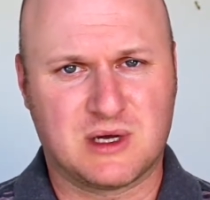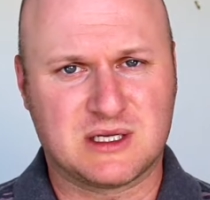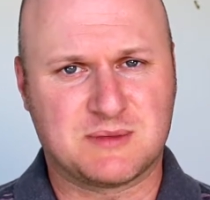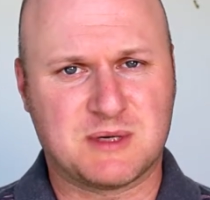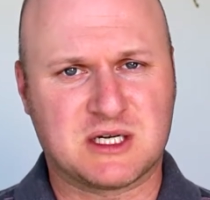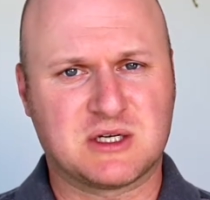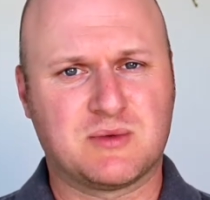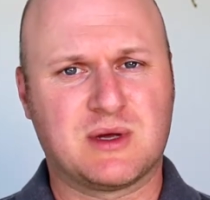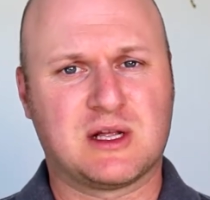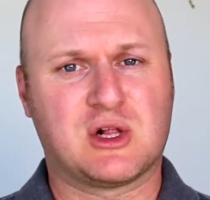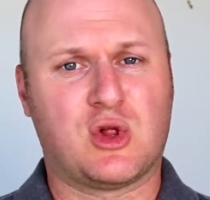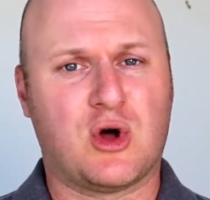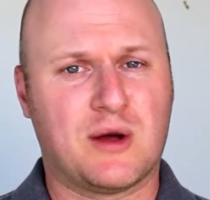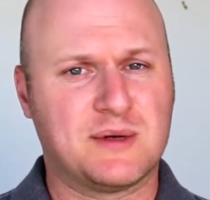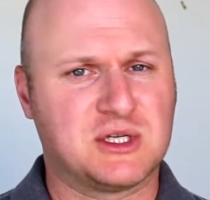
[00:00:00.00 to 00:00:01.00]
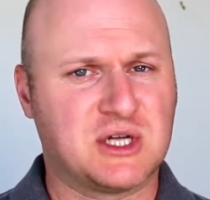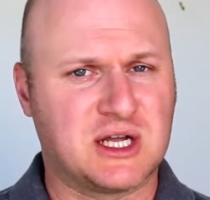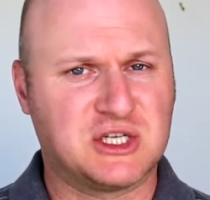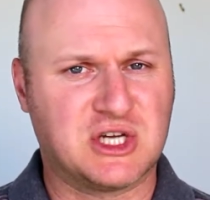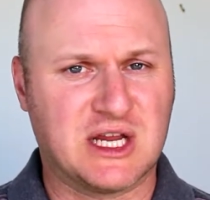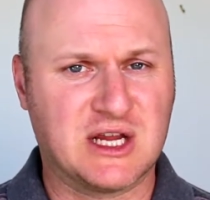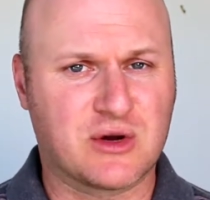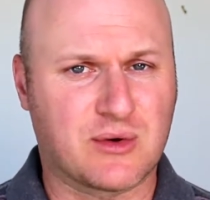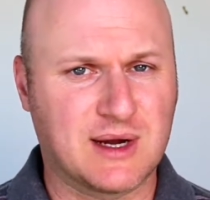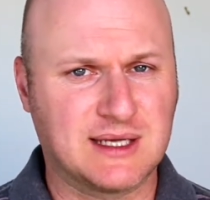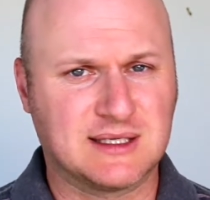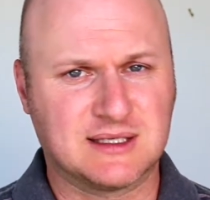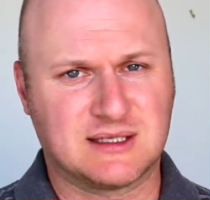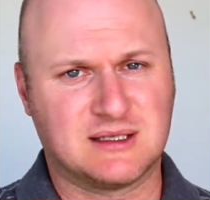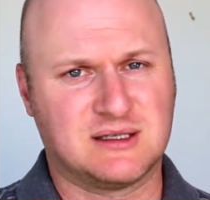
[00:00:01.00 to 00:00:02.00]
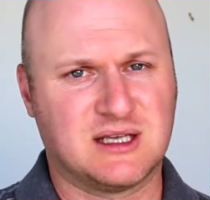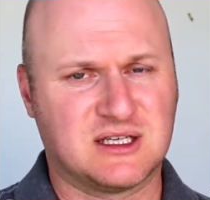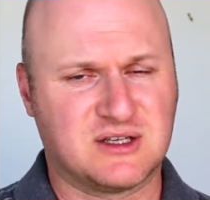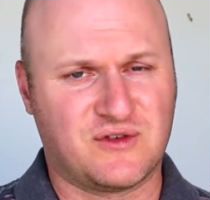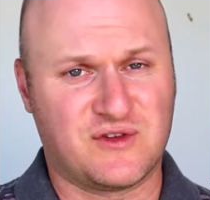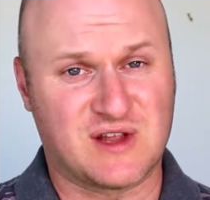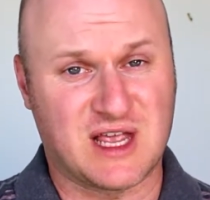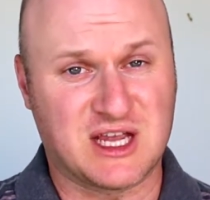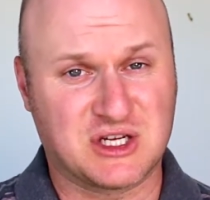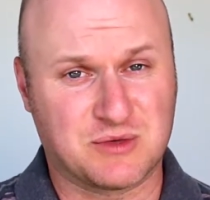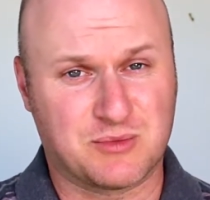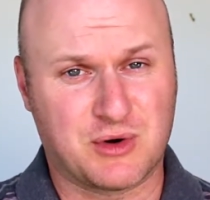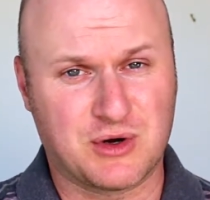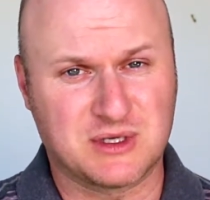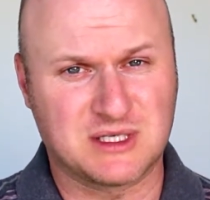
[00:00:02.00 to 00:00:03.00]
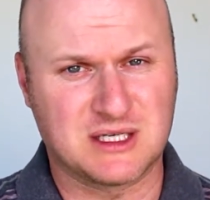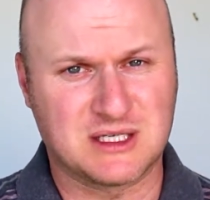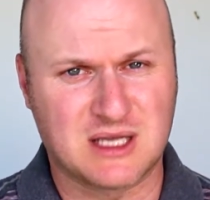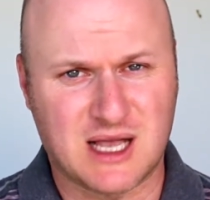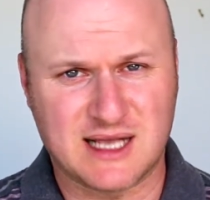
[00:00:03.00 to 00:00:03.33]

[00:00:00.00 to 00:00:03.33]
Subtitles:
especially when climate change increases the desertification process,